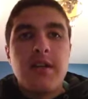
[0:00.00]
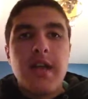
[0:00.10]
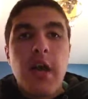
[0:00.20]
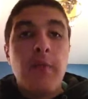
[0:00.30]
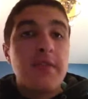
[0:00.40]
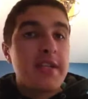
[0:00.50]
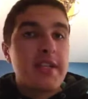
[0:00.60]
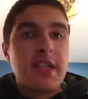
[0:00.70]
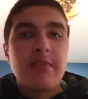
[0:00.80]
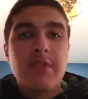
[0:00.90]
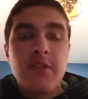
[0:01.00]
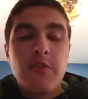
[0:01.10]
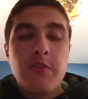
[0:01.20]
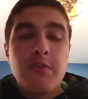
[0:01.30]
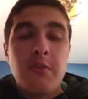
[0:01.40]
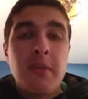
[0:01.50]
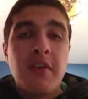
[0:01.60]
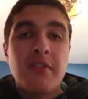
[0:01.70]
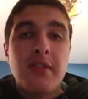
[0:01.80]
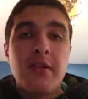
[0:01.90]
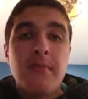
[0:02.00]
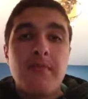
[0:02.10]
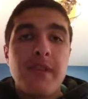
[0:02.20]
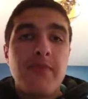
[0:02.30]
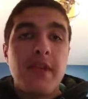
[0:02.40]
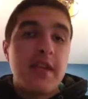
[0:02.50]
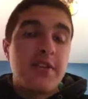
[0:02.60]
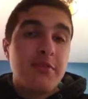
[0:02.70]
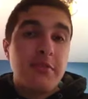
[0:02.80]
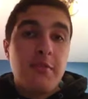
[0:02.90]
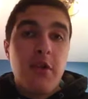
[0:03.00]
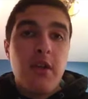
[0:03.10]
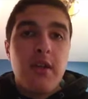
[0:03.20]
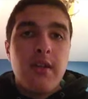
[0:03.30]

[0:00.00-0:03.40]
Hopefully, get to commentate over it before my parents get home. If not, I can just do it tomorrow.